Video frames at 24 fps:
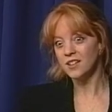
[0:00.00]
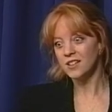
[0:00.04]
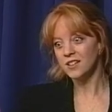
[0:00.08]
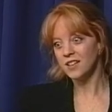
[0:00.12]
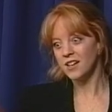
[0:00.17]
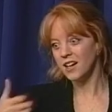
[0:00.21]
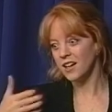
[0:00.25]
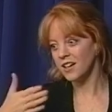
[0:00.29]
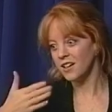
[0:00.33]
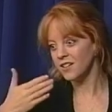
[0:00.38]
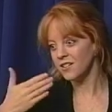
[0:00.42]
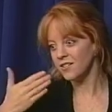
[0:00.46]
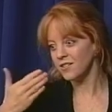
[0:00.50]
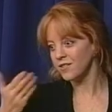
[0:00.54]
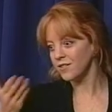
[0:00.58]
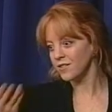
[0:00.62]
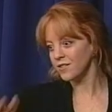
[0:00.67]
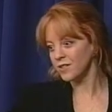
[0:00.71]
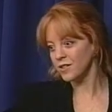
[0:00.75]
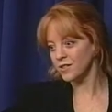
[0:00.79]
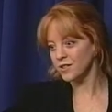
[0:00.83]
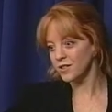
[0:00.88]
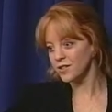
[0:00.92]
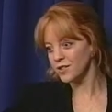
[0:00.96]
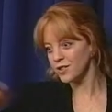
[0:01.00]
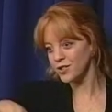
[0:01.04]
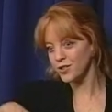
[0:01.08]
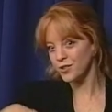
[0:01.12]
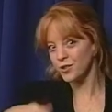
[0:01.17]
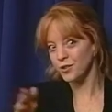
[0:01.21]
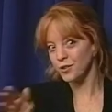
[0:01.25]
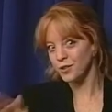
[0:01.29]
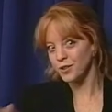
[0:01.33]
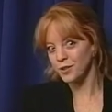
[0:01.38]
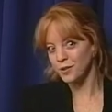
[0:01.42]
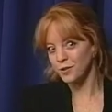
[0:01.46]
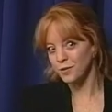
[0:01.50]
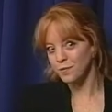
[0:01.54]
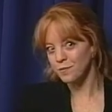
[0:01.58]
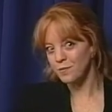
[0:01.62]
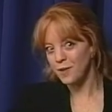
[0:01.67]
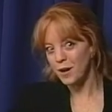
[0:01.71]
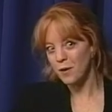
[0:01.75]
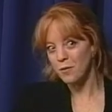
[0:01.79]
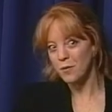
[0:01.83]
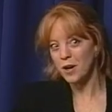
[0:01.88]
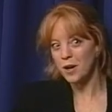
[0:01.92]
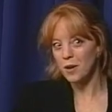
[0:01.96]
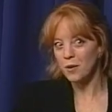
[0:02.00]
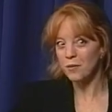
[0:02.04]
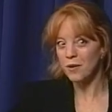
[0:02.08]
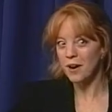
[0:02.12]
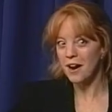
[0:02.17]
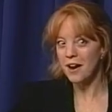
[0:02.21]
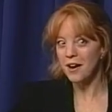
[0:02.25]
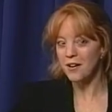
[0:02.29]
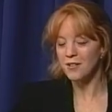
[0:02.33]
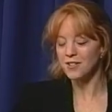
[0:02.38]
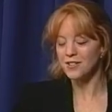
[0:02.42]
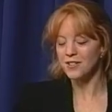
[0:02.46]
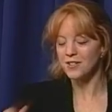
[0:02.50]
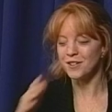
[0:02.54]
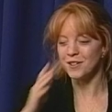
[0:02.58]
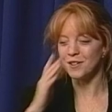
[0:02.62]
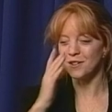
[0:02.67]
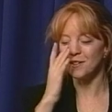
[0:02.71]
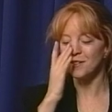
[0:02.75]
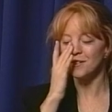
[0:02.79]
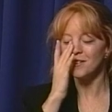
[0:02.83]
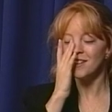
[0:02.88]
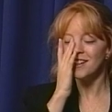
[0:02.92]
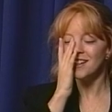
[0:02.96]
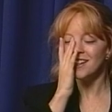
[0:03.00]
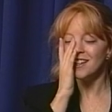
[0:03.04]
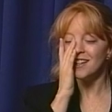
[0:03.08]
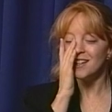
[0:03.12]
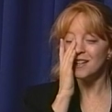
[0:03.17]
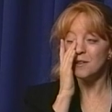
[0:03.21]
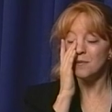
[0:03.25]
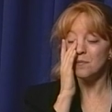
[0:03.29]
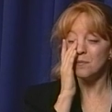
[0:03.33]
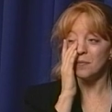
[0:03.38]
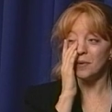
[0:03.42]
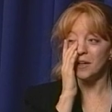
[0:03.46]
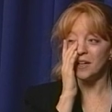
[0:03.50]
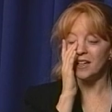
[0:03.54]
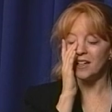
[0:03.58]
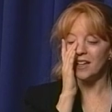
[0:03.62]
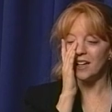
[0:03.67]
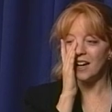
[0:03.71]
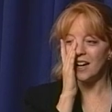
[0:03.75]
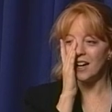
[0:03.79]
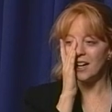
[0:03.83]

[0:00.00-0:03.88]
I skirted my way around, you know. But